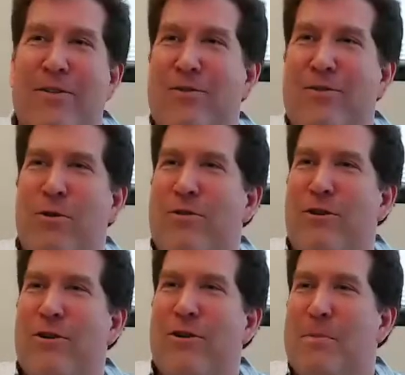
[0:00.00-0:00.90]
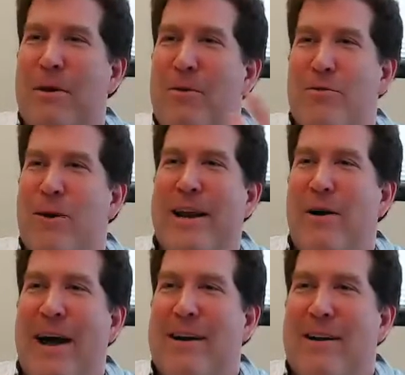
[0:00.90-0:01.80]
source turned up that was
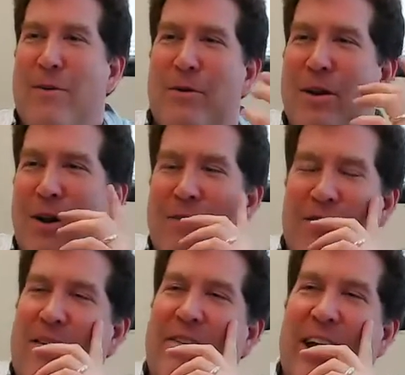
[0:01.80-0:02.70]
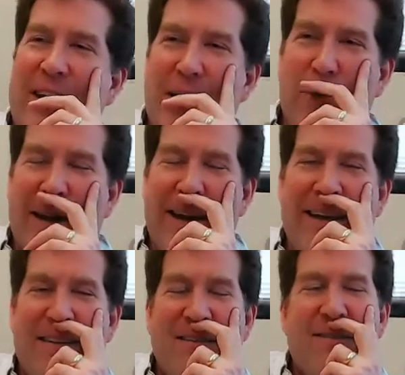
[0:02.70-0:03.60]
radioactive. None of us have any idea what it
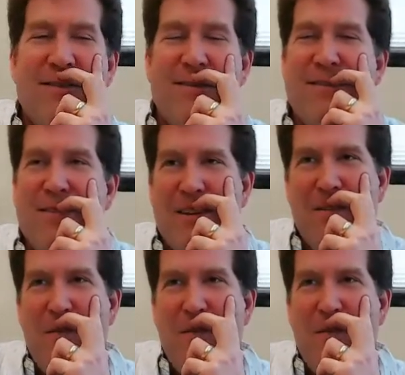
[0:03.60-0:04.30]
is. So.